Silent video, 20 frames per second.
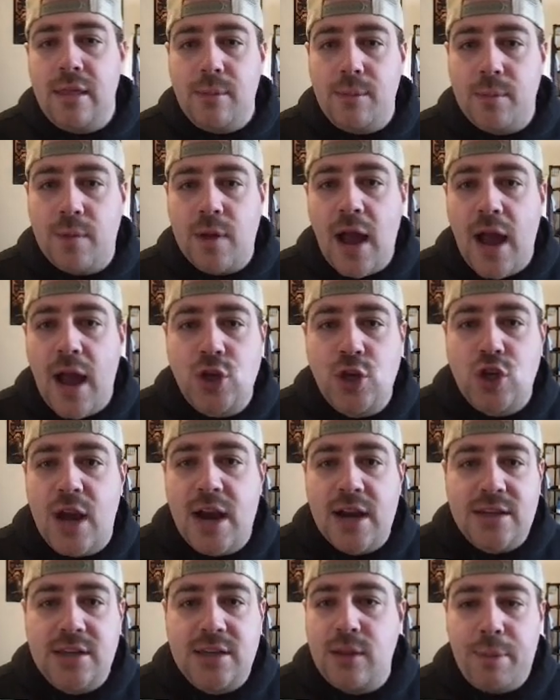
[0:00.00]

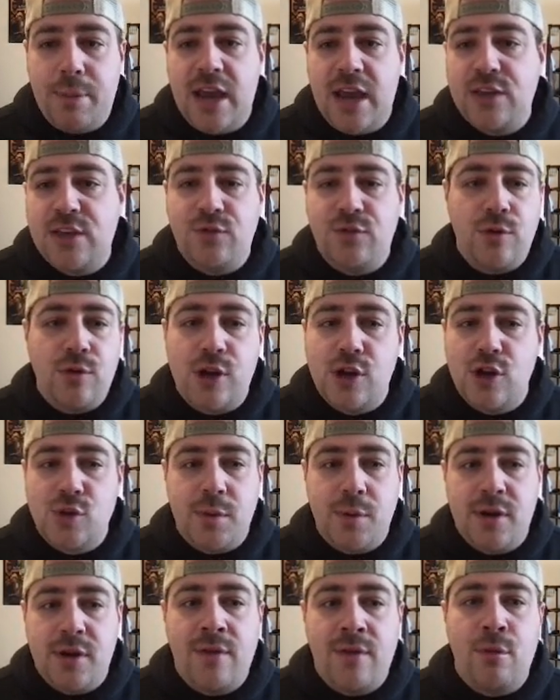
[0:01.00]
contract in the past few years,
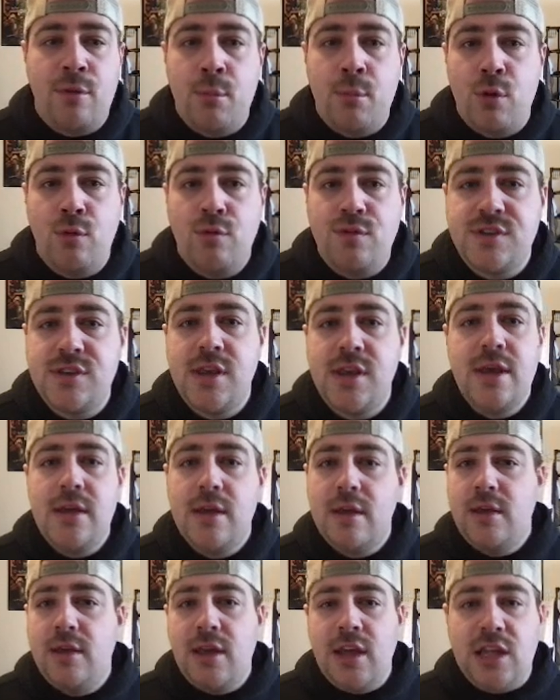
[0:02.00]
but never moves.
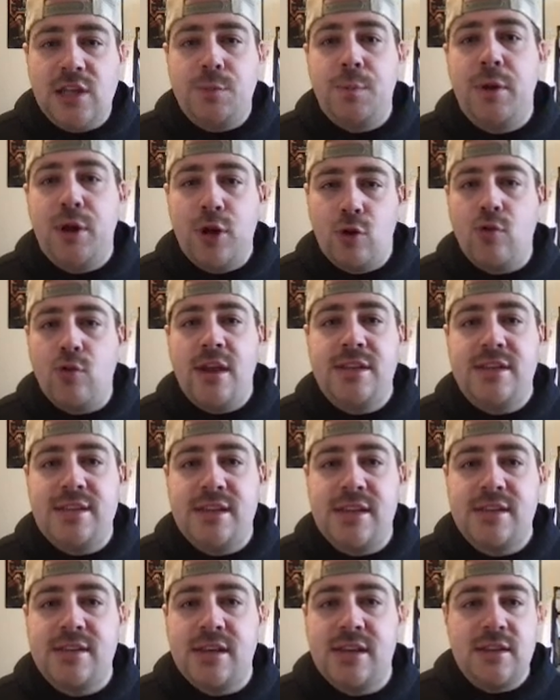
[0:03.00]
It's been a great
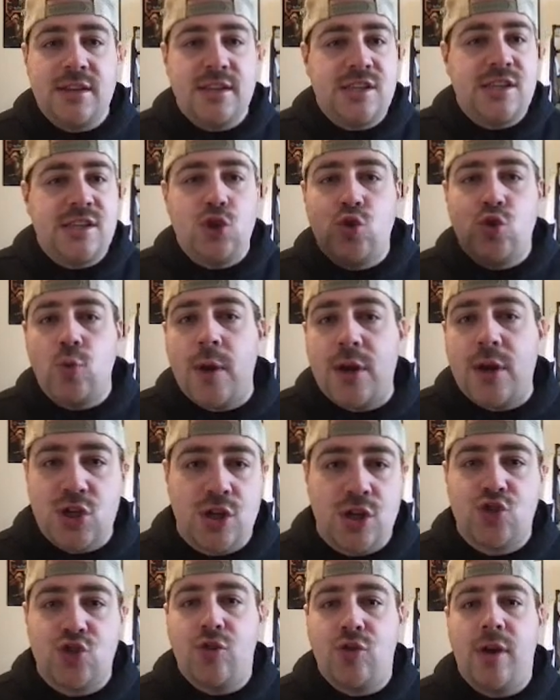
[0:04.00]
season. The
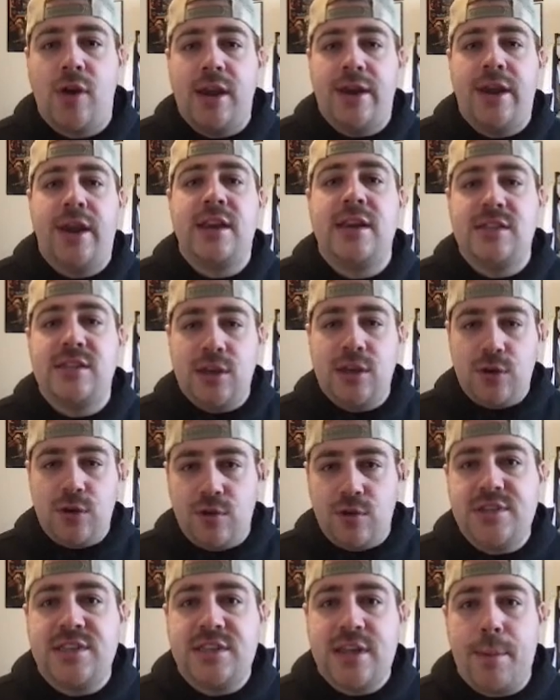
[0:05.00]
situation is great, and I continue
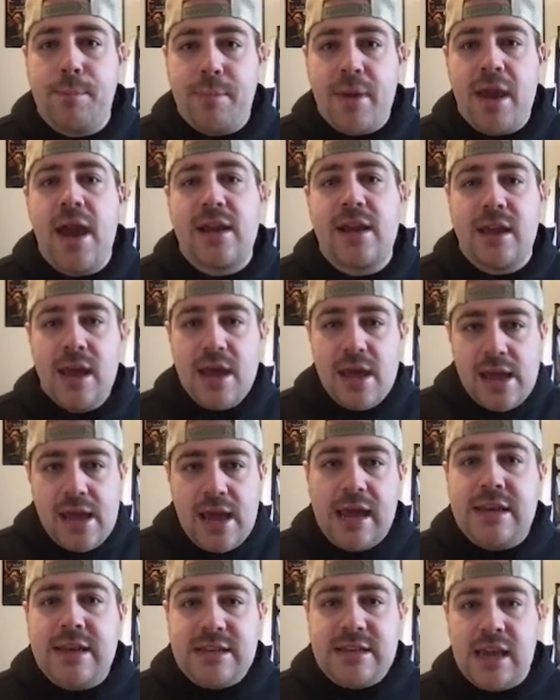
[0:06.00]
to step back
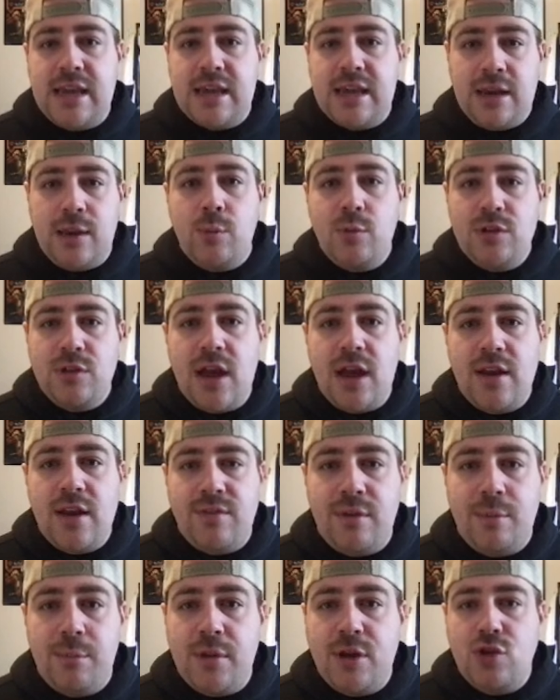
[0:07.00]
and take it in with
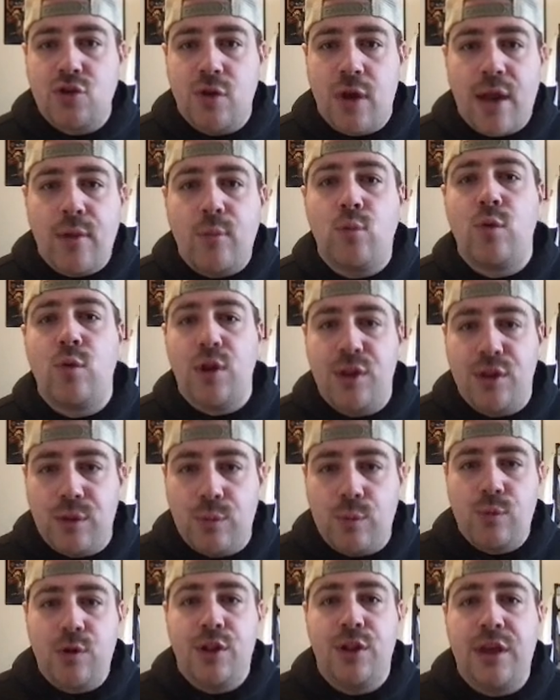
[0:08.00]
Donovan Mitchell. I really,
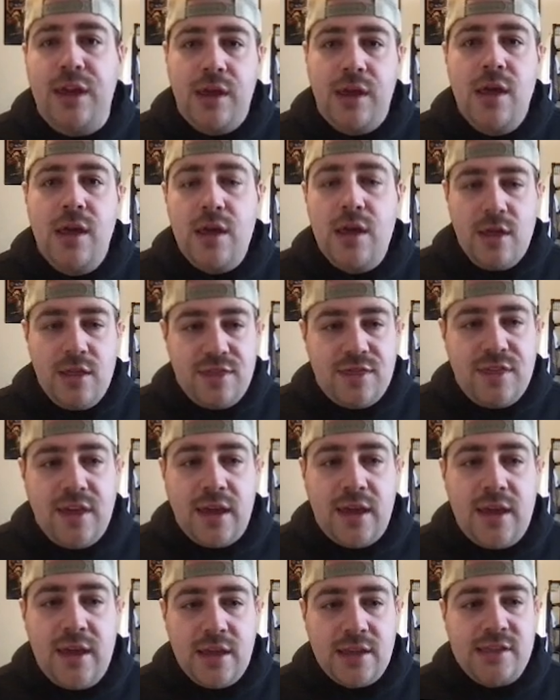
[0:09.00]
really
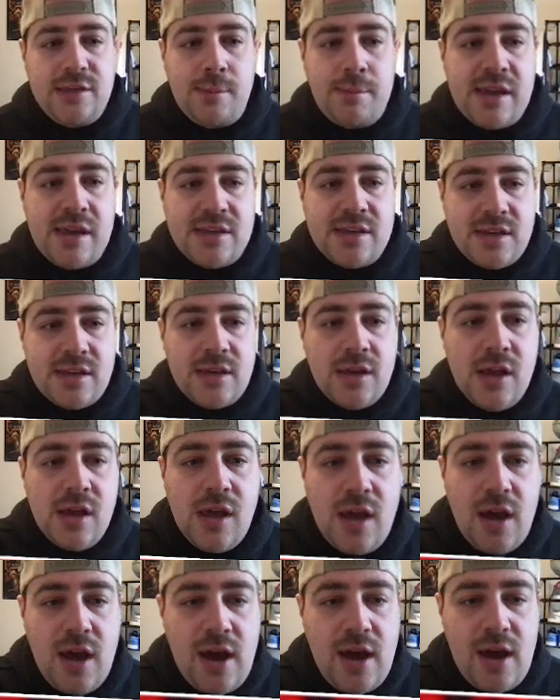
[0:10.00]
think it's amazing.
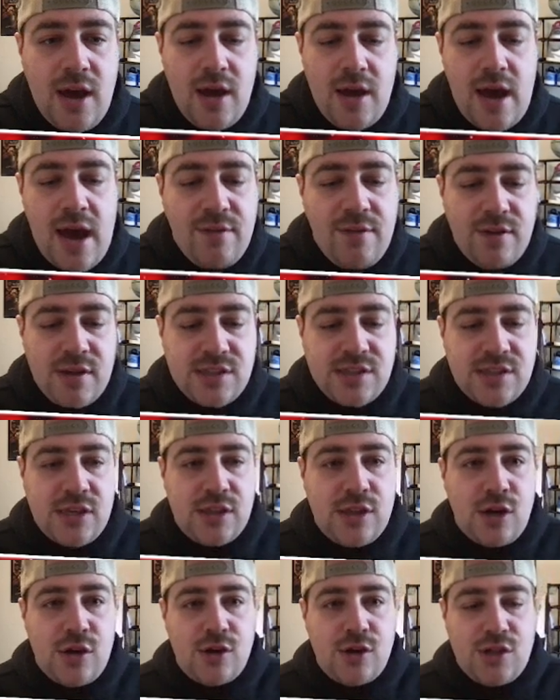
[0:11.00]
Obviously,
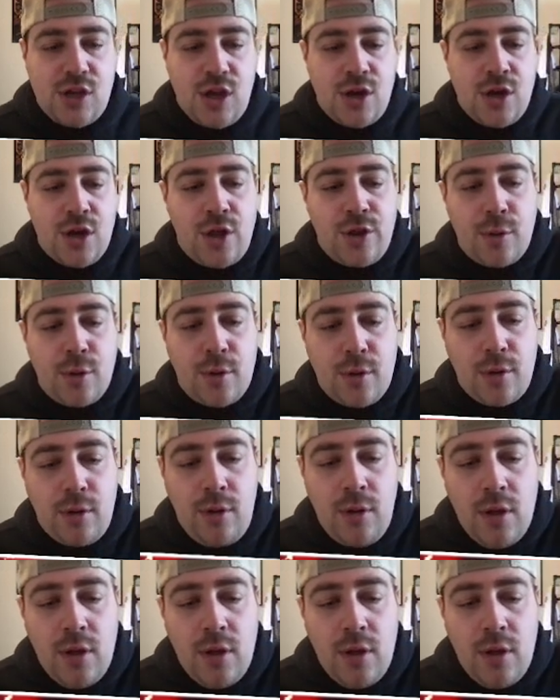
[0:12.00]
there's another